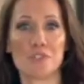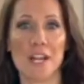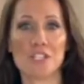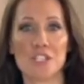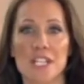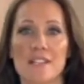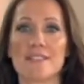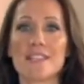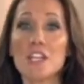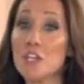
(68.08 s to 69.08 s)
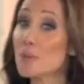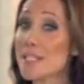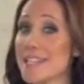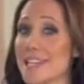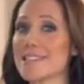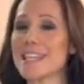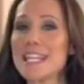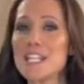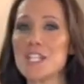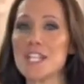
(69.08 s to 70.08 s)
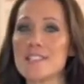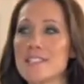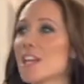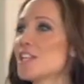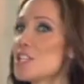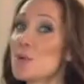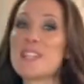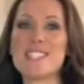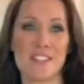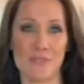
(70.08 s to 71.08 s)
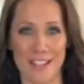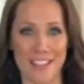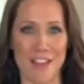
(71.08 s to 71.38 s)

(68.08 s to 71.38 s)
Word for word: stretch jeans, you can take skinny jeans to a different